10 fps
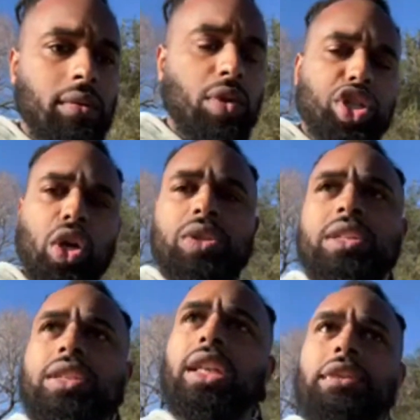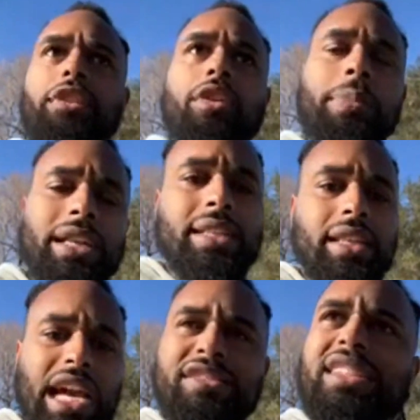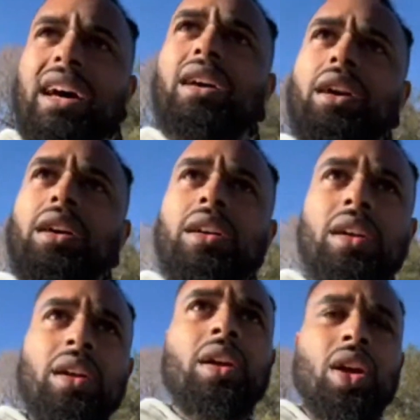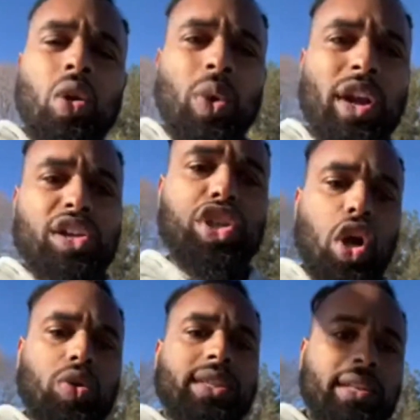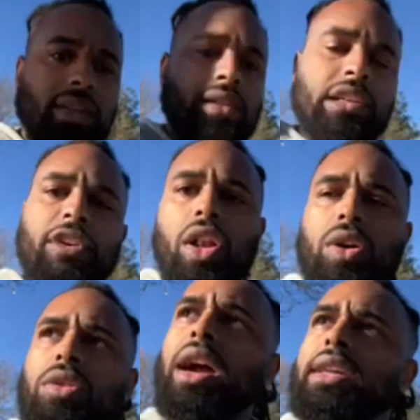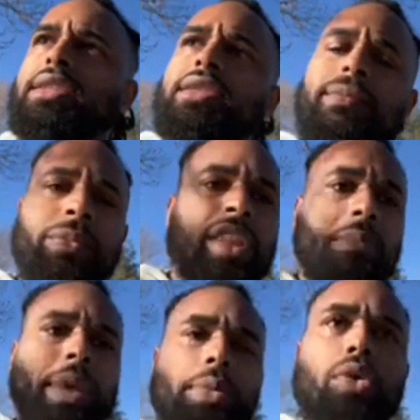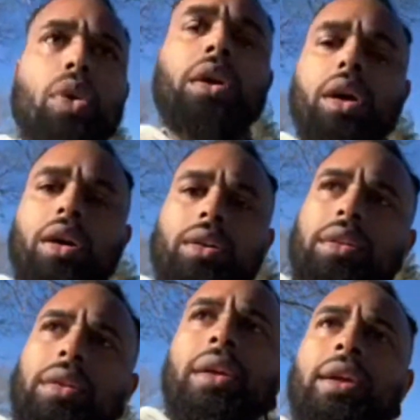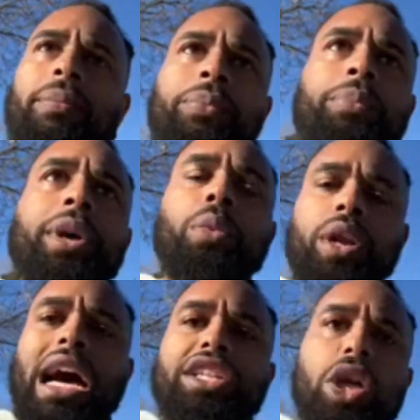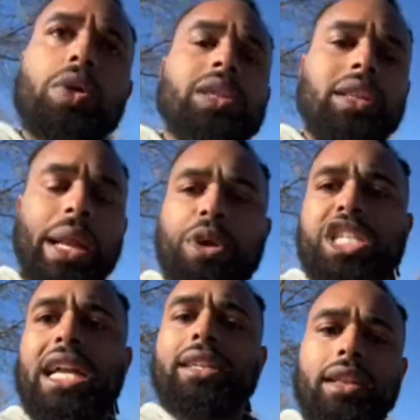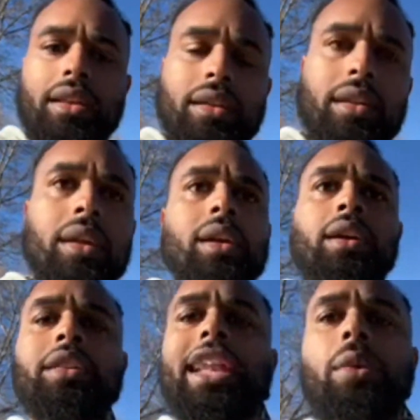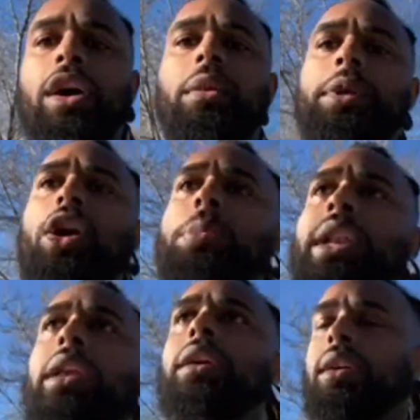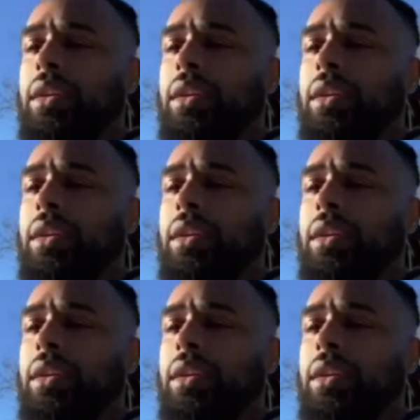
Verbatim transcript: We're chosen to live a repentant lifestyle. We are chosen to follow Christ. The people who are called, but were not chosen, they rejected it. They didn't want to be obedient.